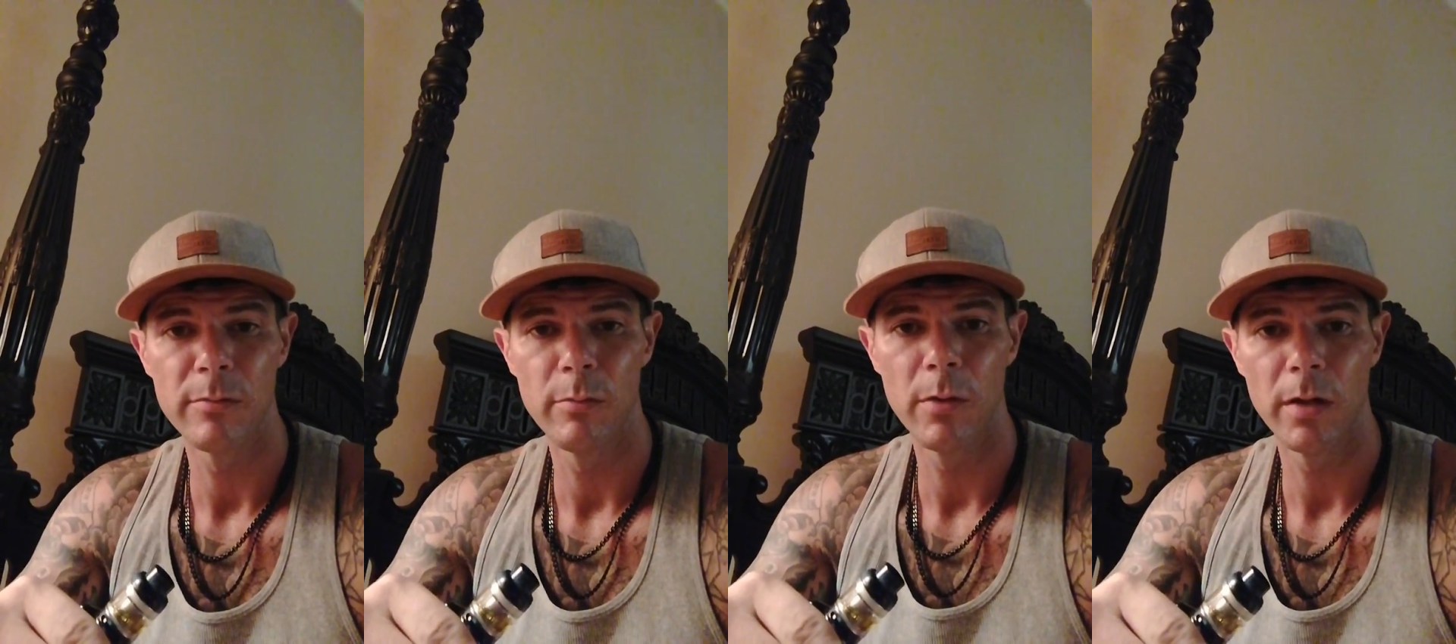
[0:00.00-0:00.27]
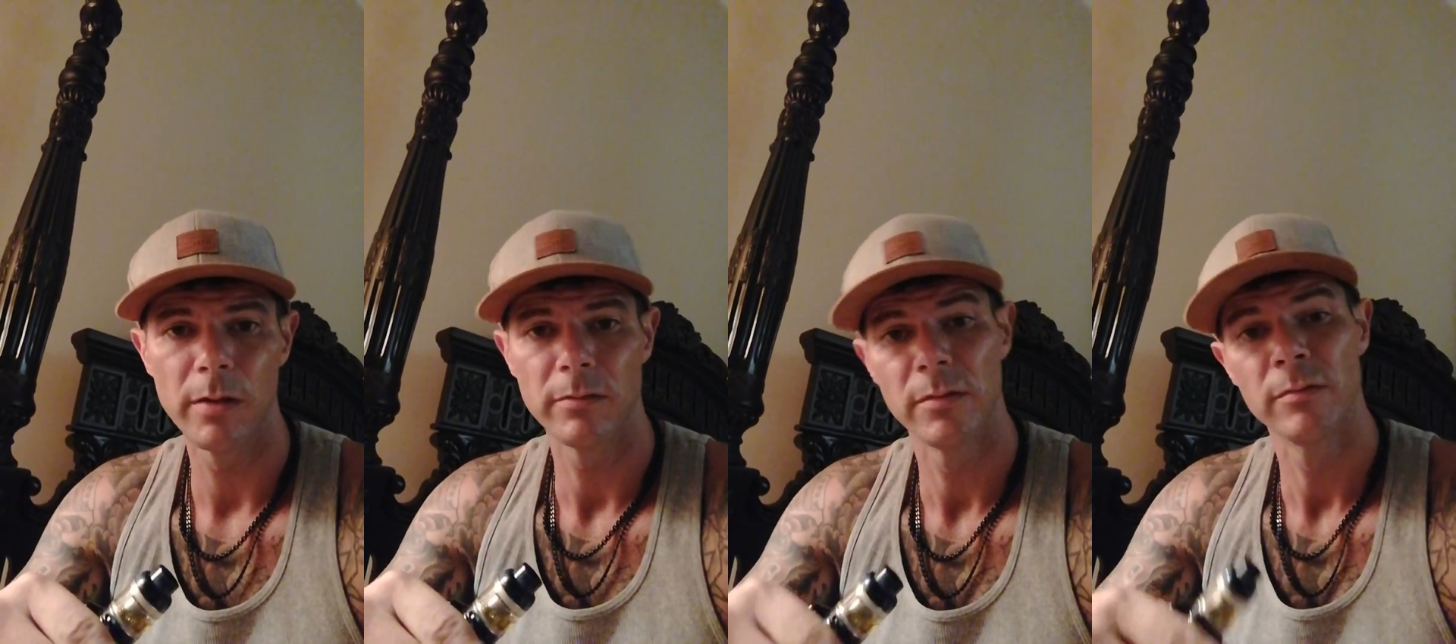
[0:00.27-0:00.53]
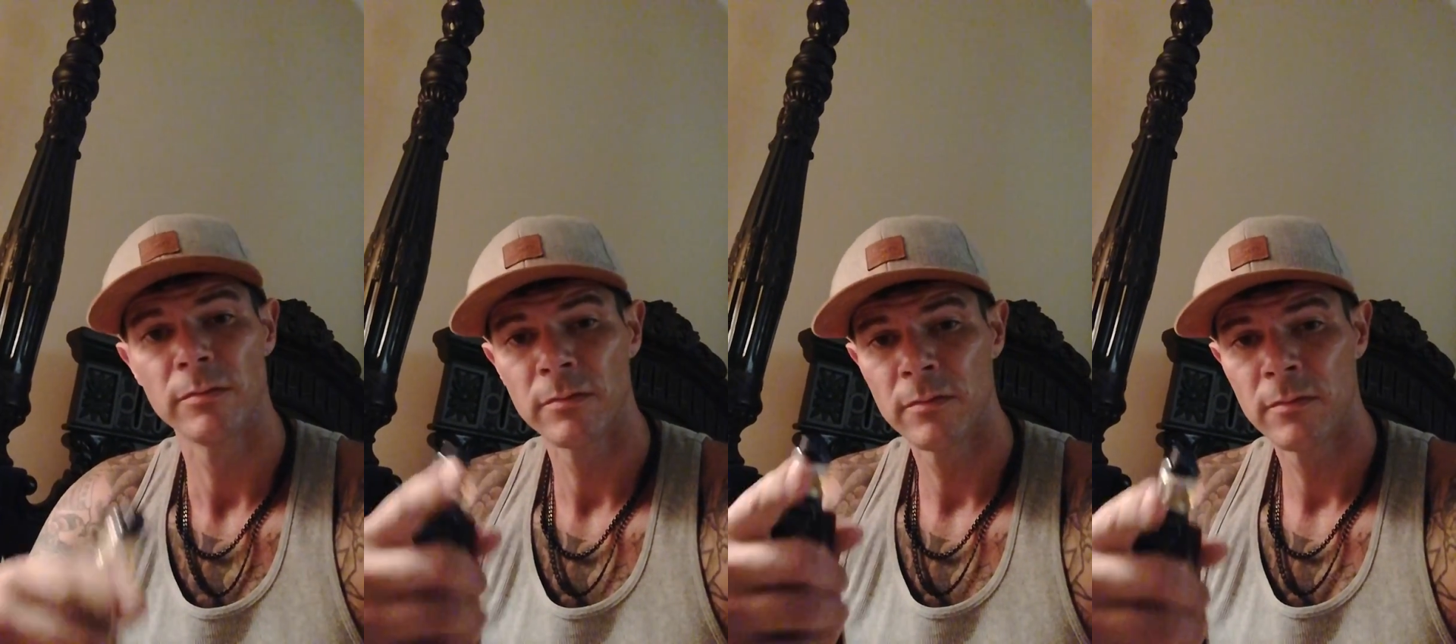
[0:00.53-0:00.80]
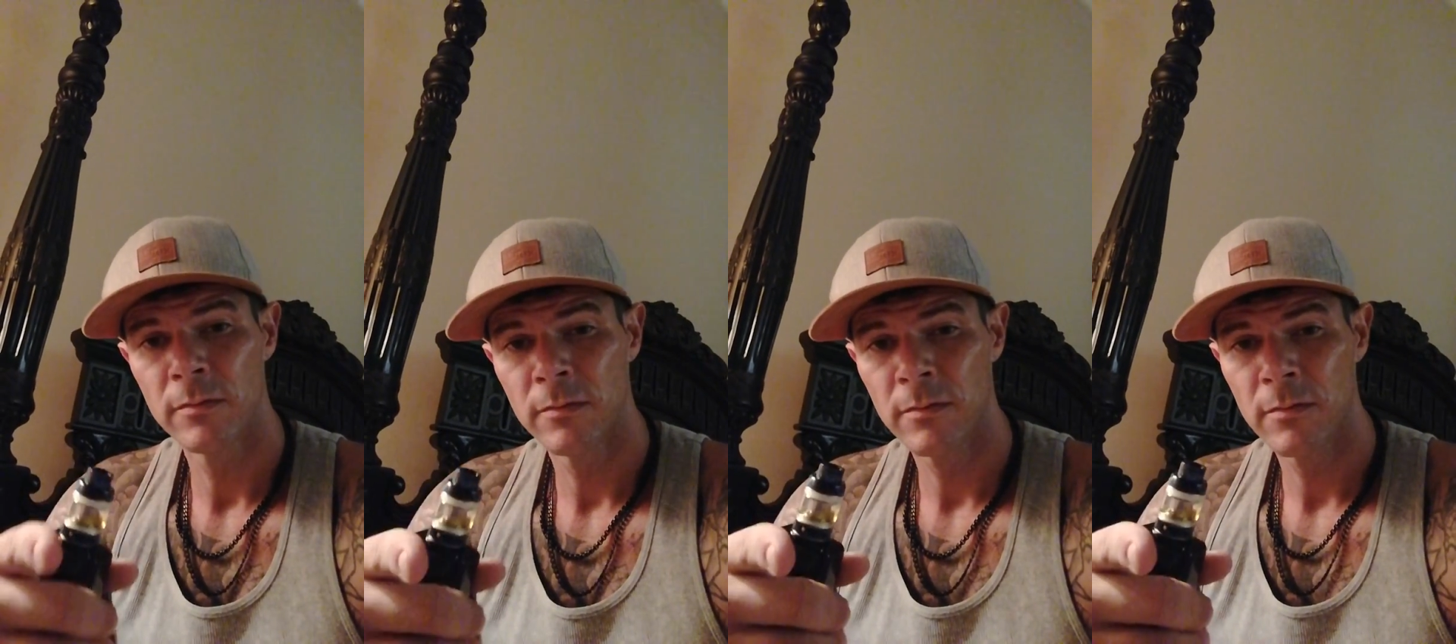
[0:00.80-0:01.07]
but
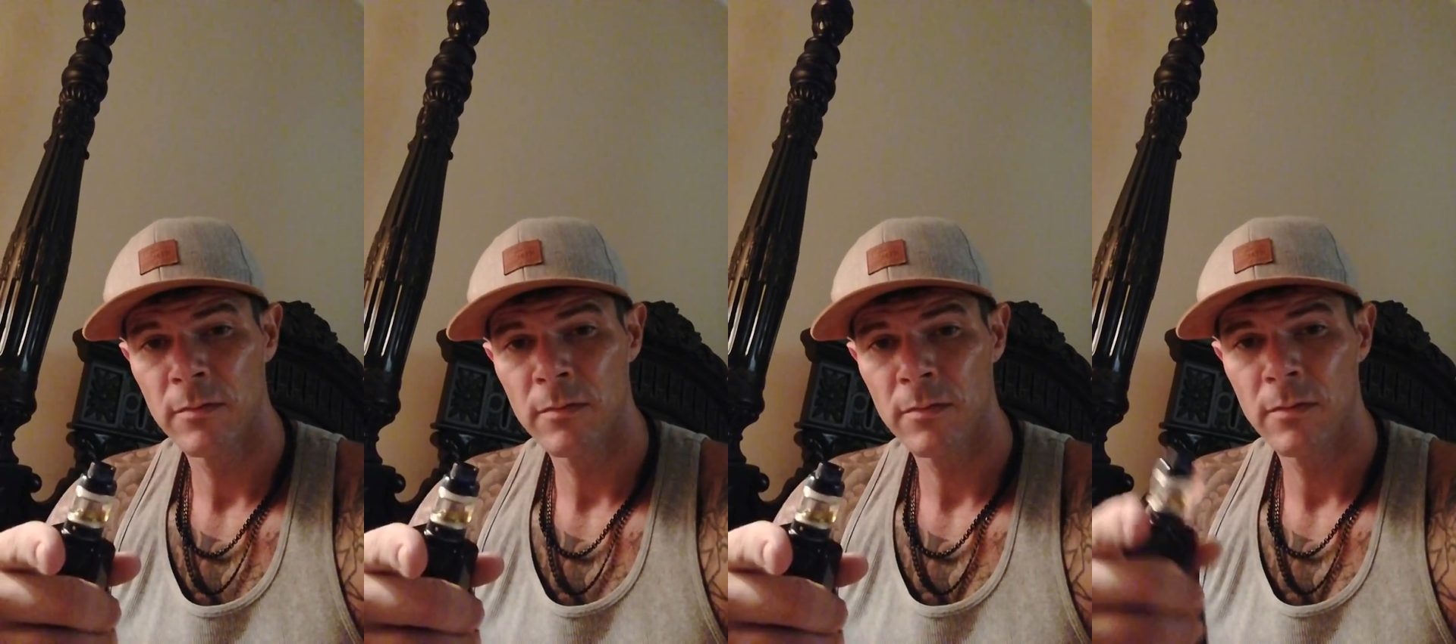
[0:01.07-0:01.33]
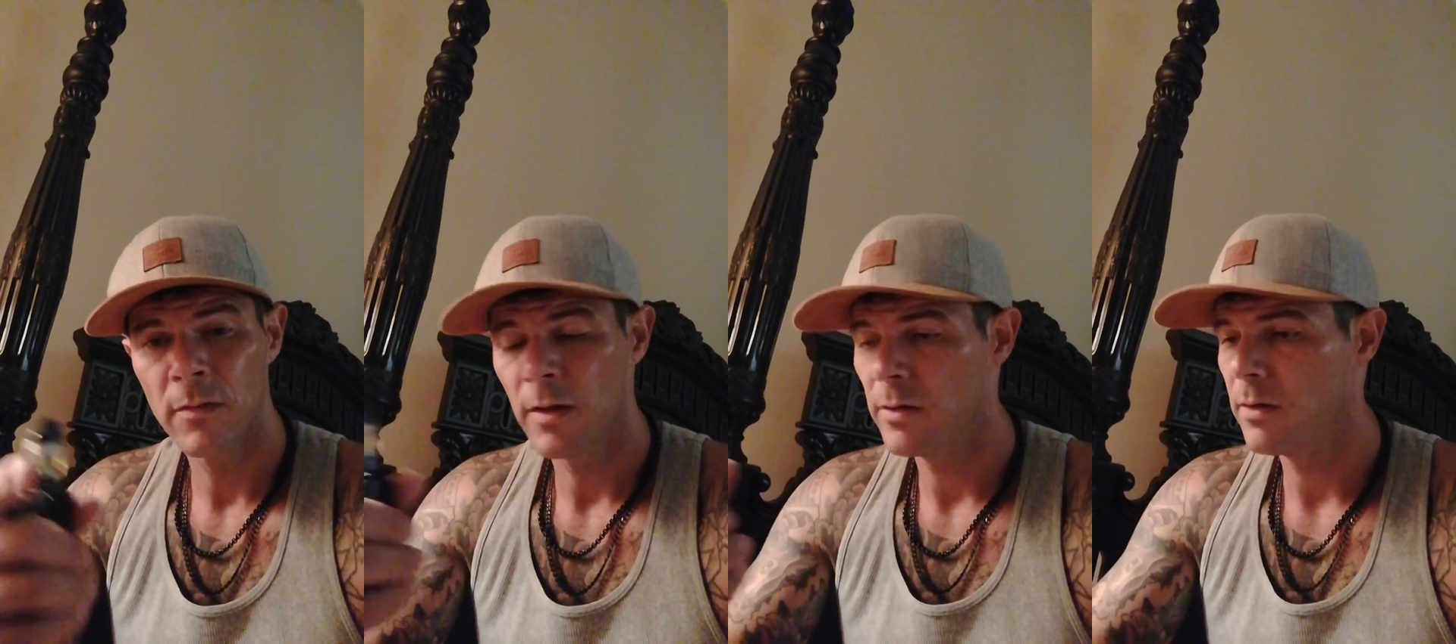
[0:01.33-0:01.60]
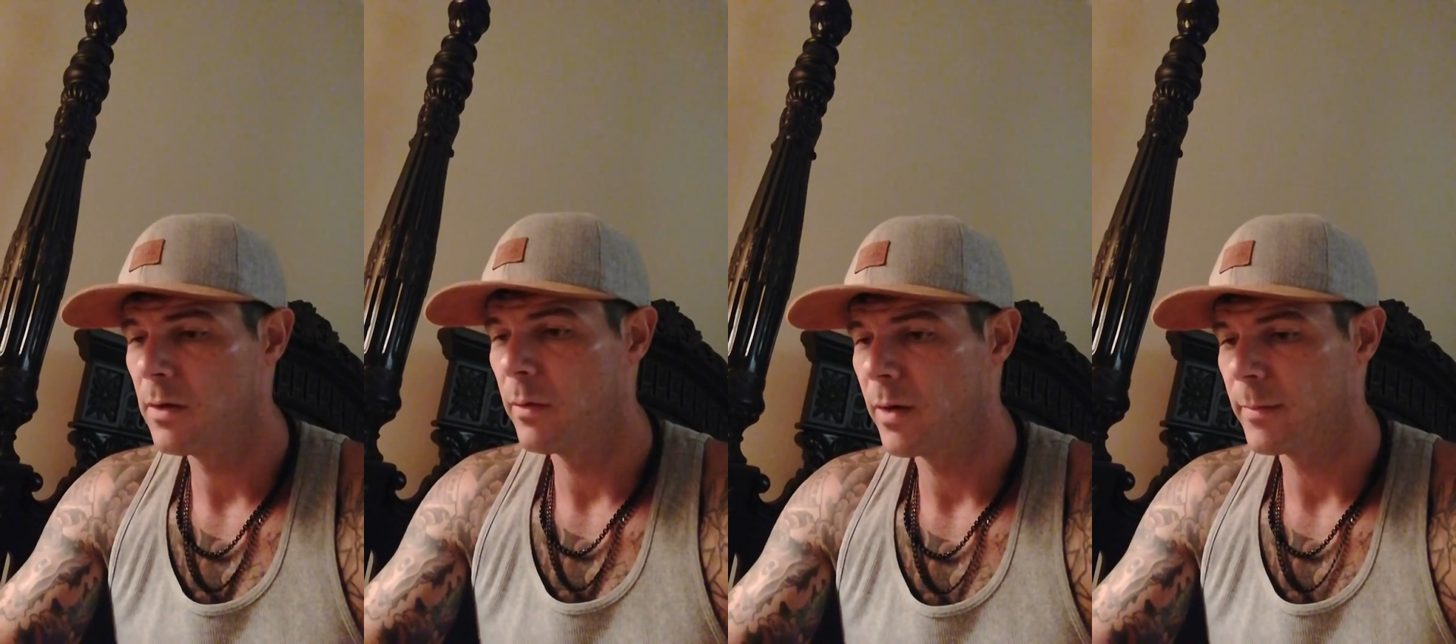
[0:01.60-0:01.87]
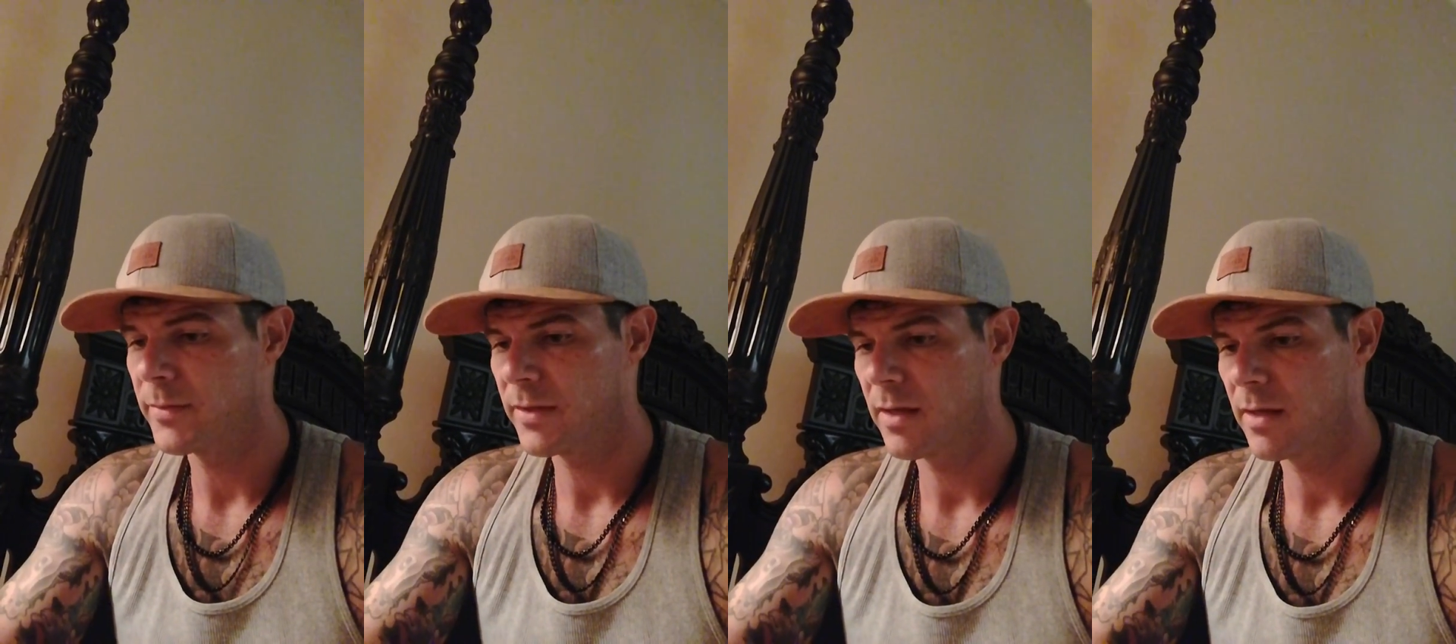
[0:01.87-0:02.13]
you know what
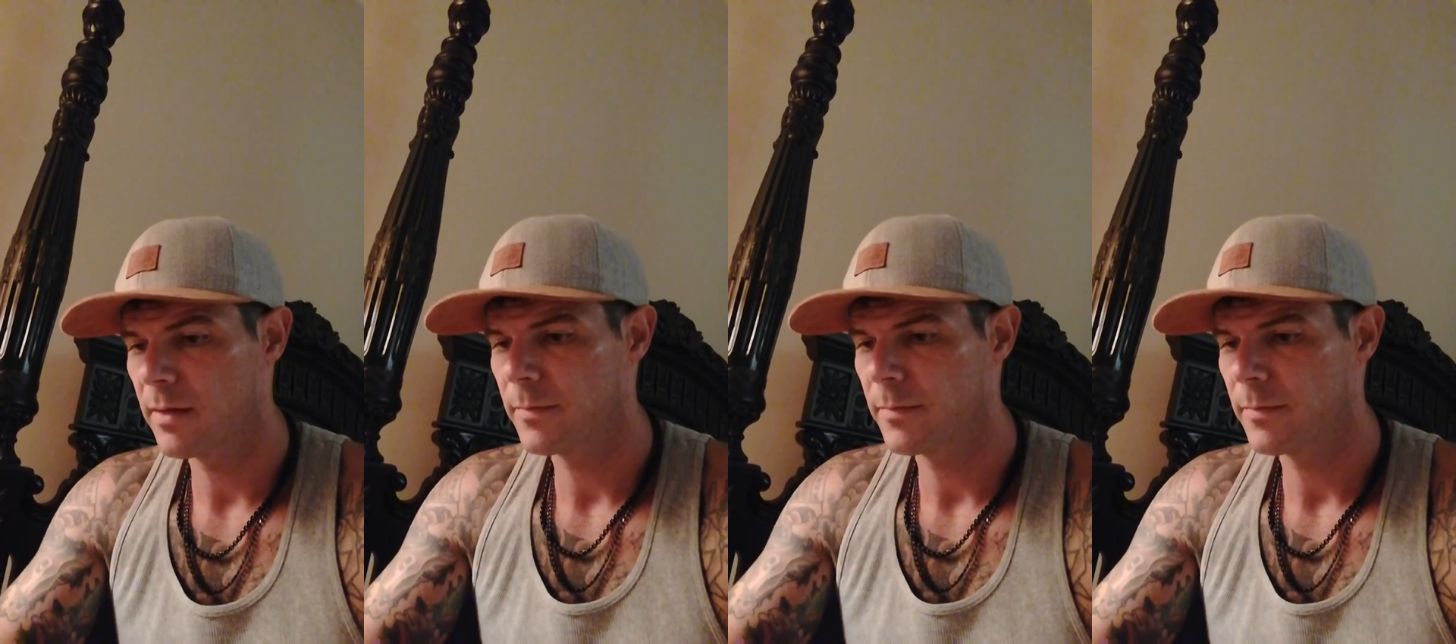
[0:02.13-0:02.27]
I'm saying.